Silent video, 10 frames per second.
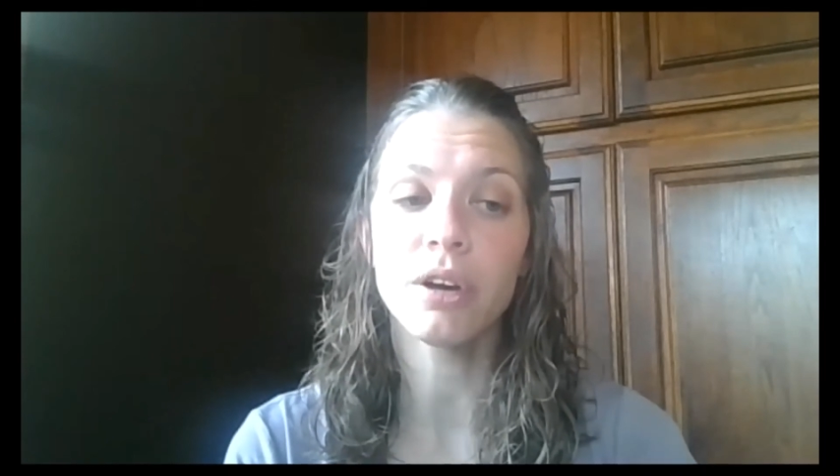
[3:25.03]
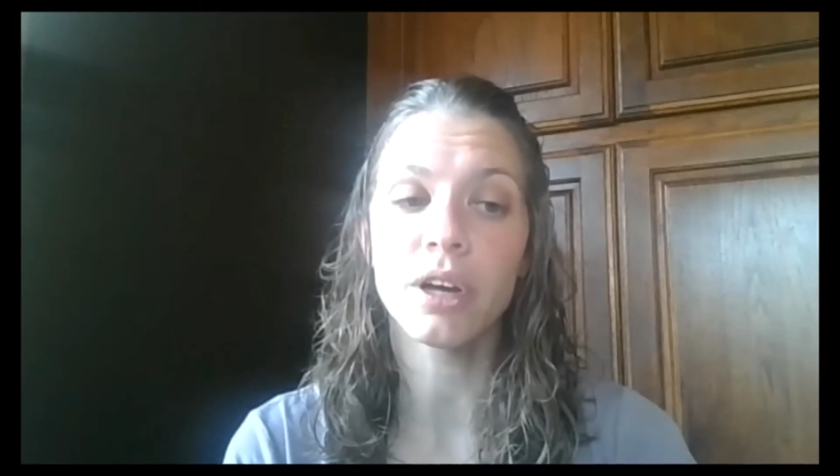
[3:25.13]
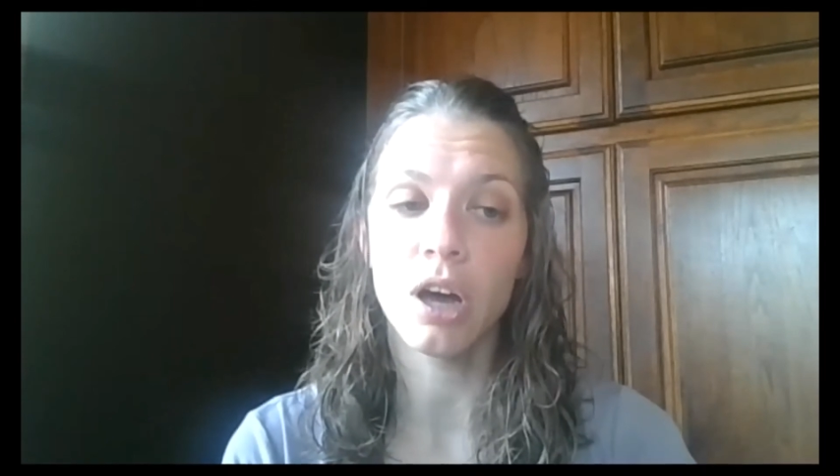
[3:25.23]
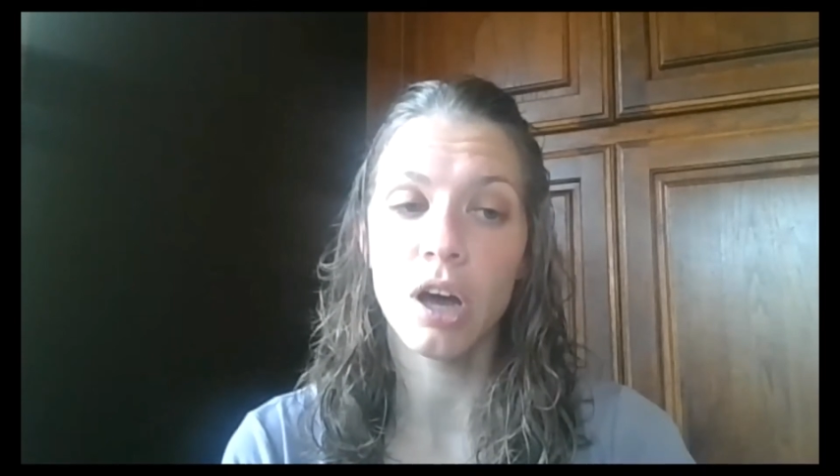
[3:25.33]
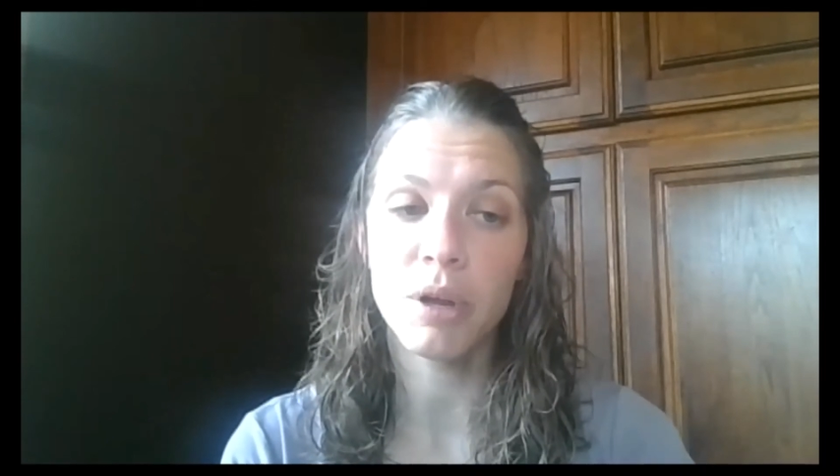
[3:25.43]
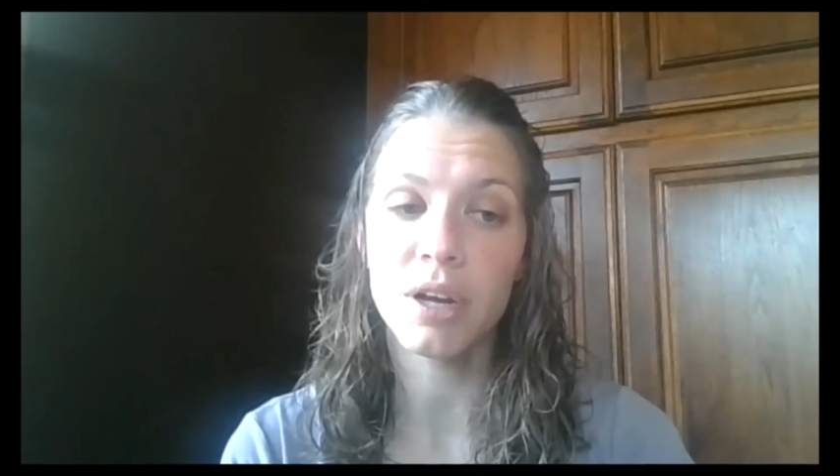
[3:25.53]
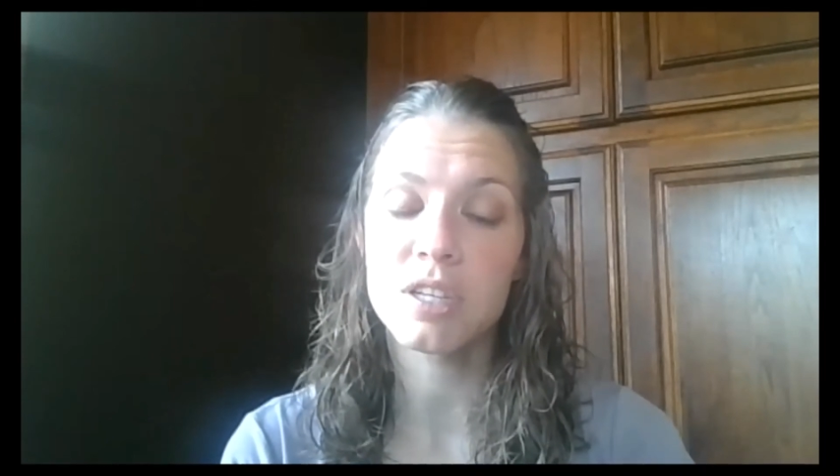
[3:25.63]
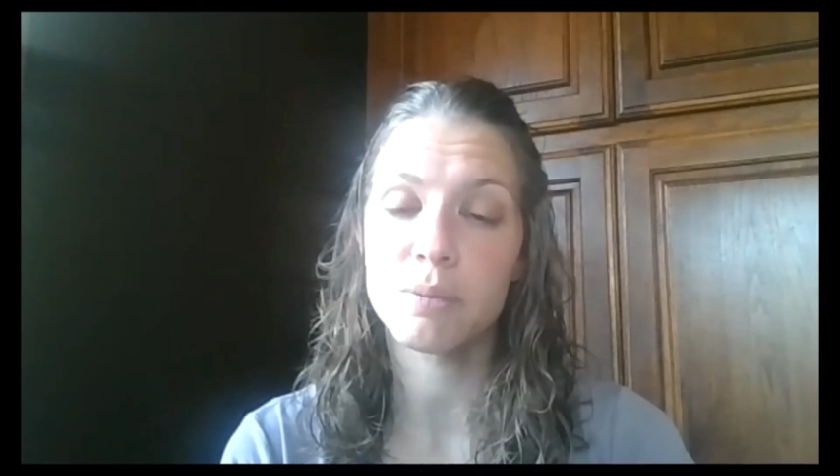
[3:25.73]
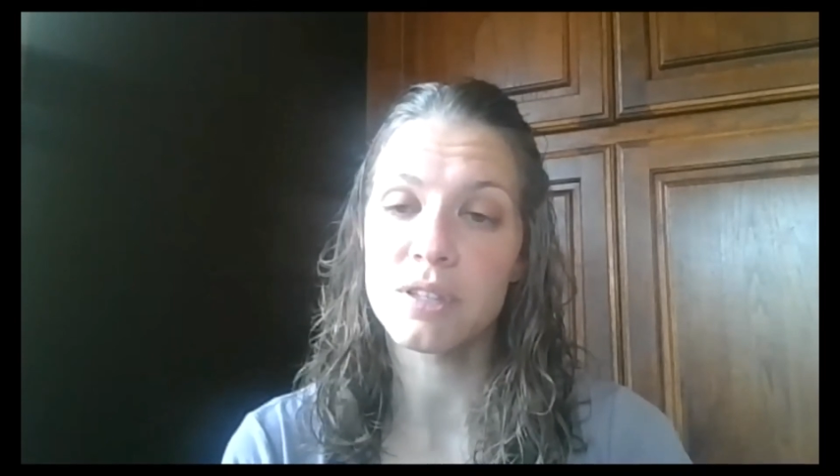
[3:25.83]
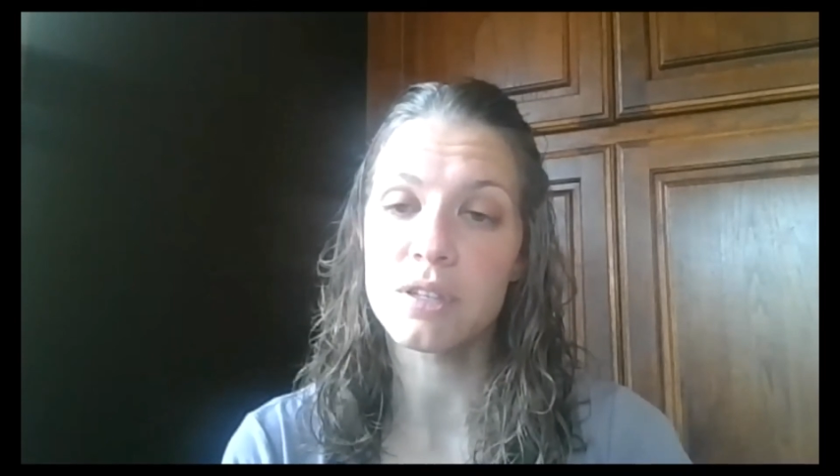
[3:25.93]
income and
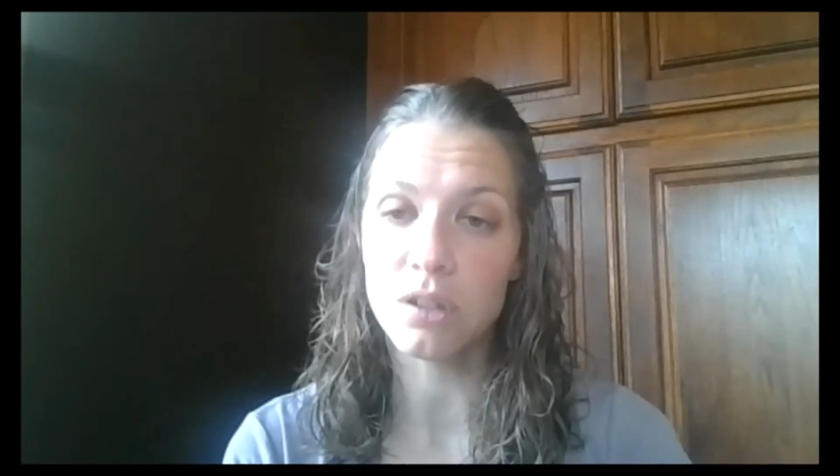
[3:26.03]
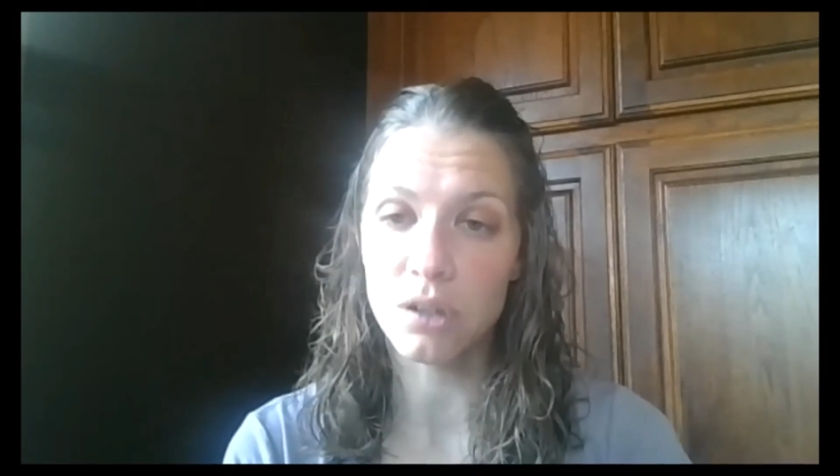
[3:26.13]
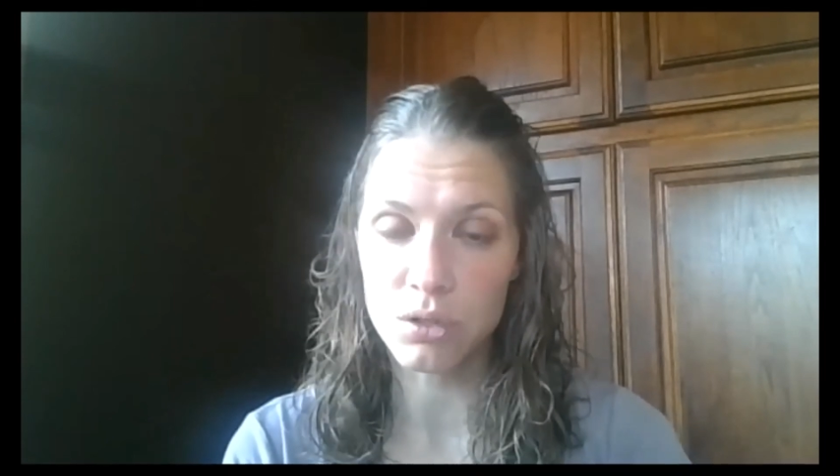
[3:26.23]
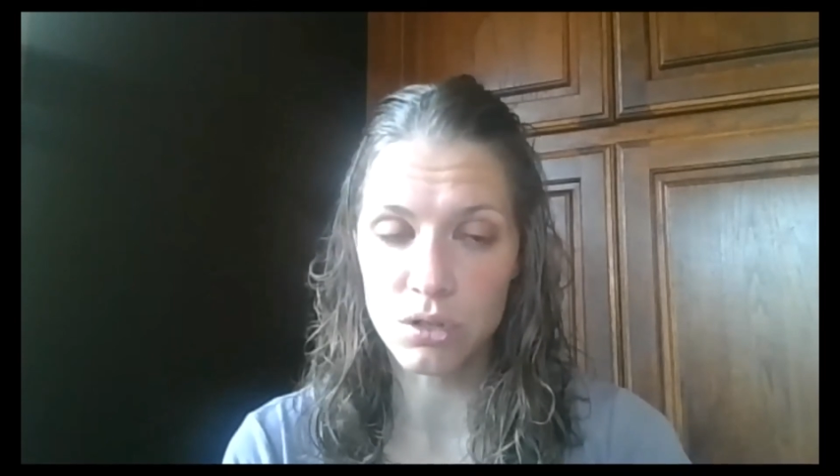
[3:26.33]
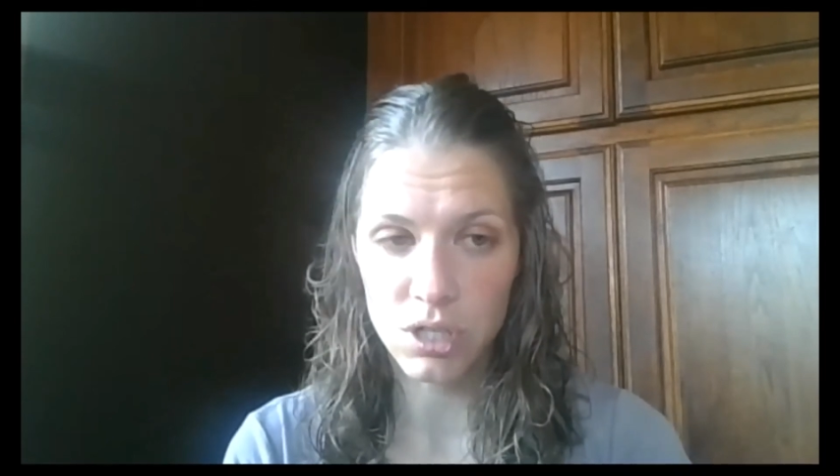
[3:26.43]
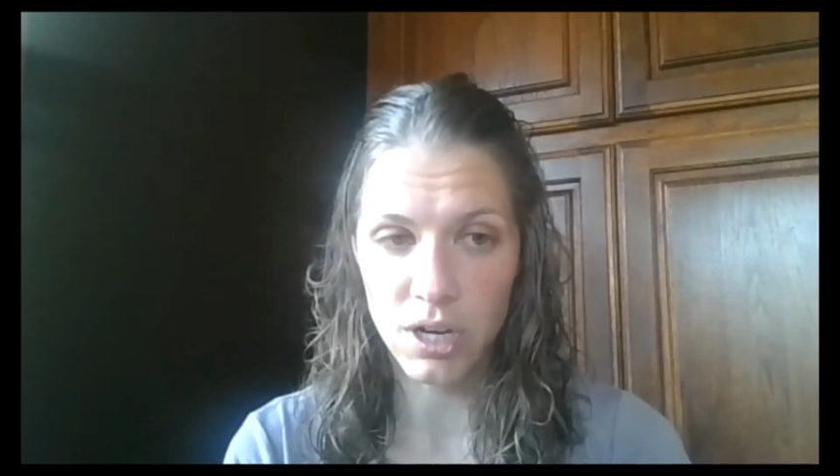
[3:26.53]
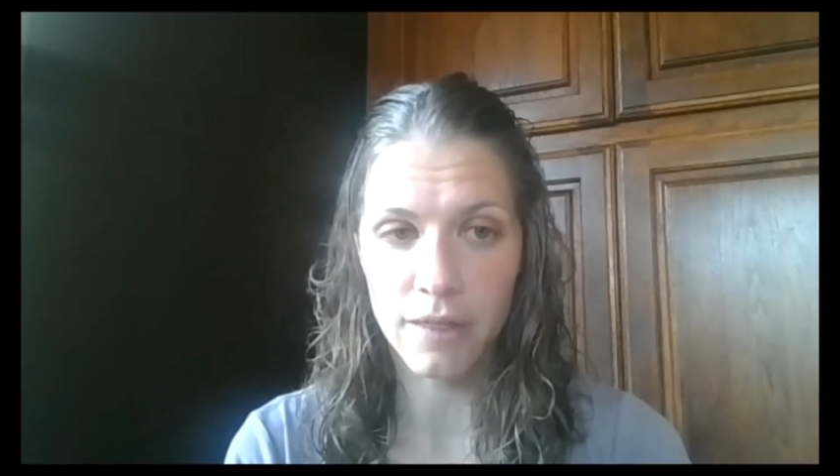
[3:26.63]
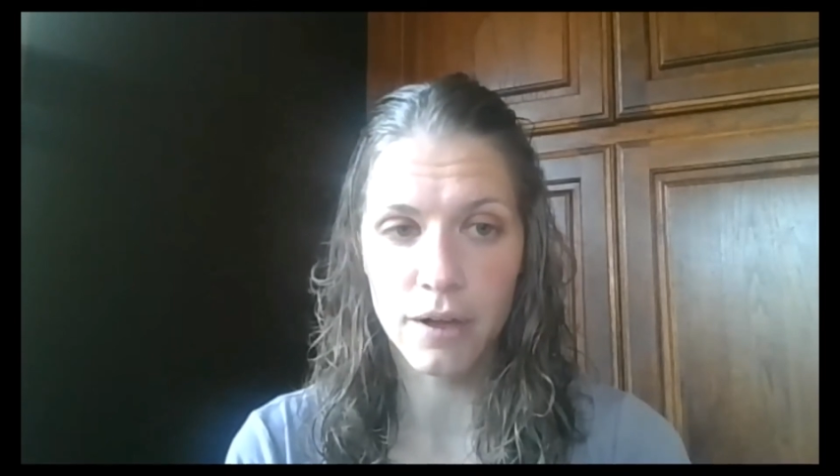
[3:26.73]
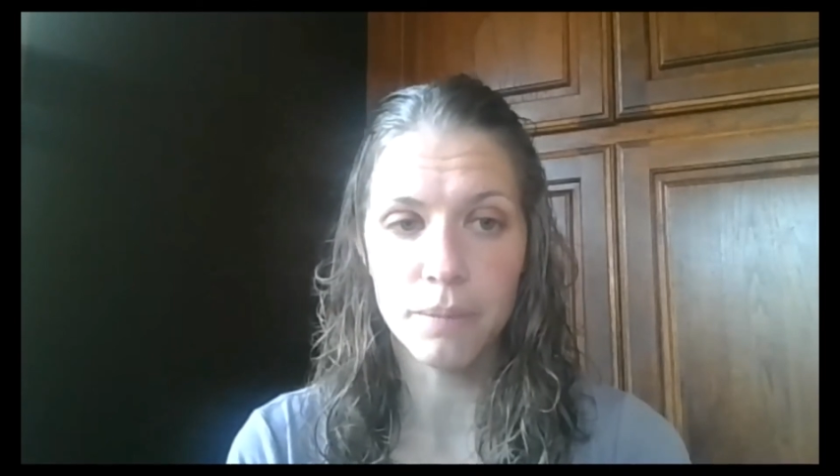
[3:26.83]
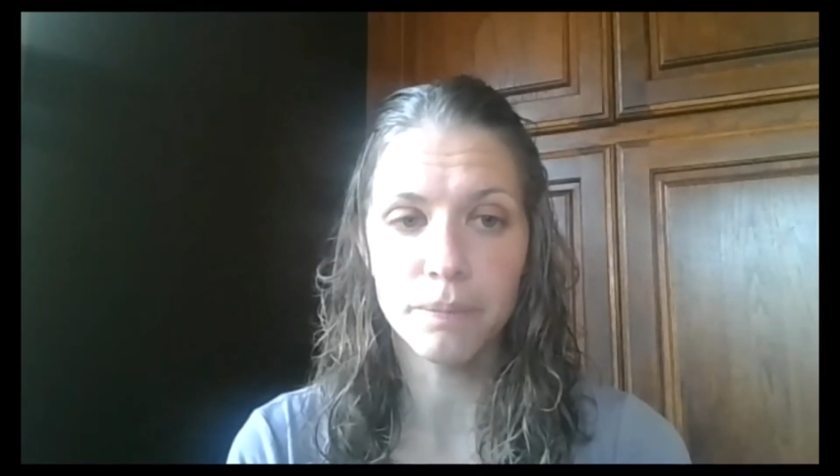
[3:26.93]
expenses closer
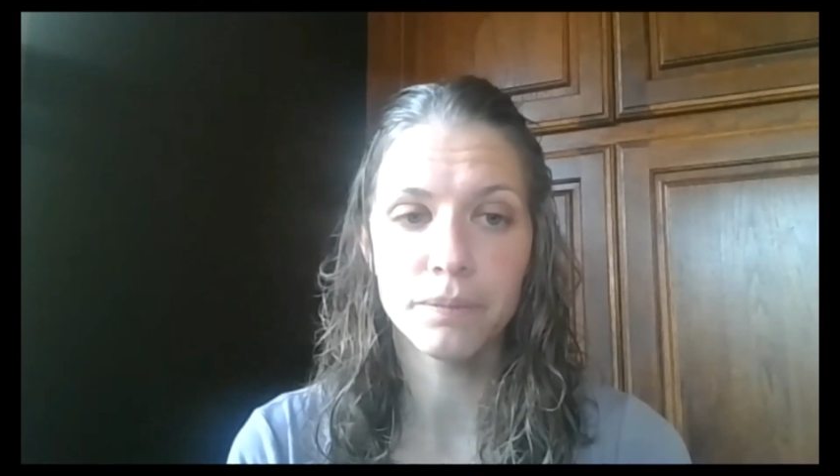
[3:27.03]
together.